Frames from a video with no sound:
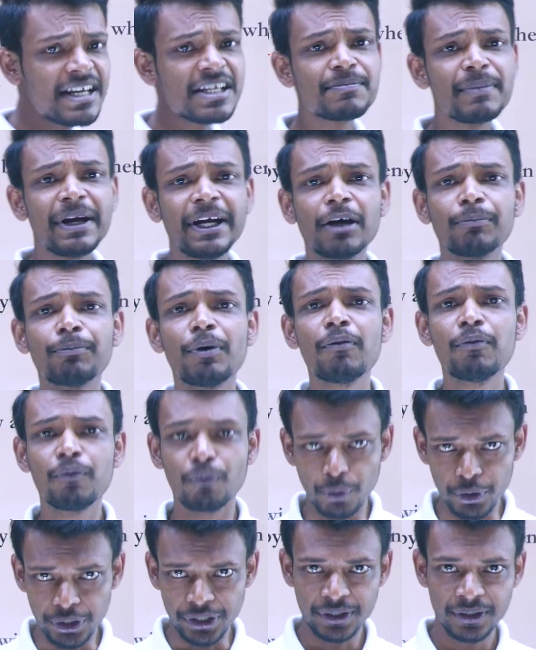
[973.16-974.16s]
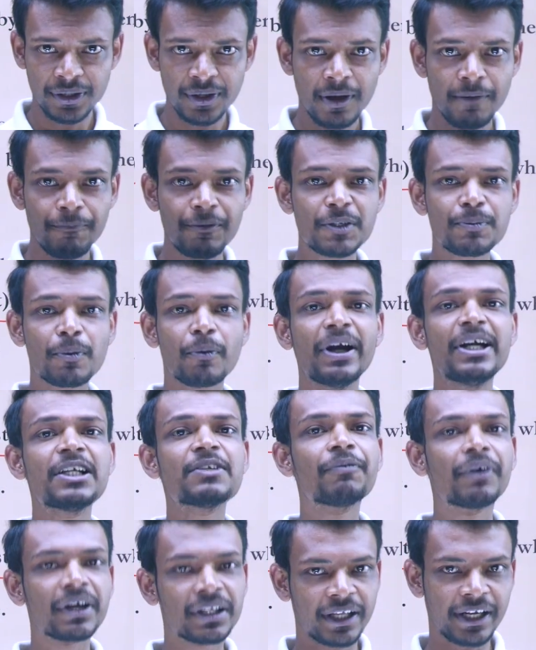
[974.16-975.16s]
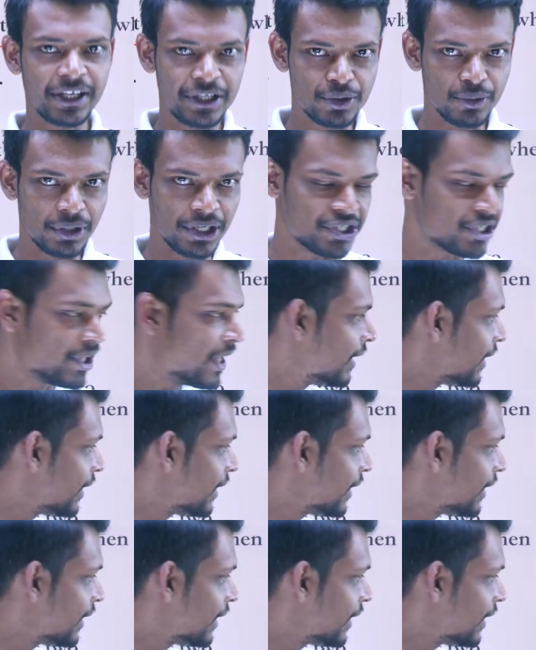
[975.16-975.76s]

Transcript: is made up of wood, which provides further insulation,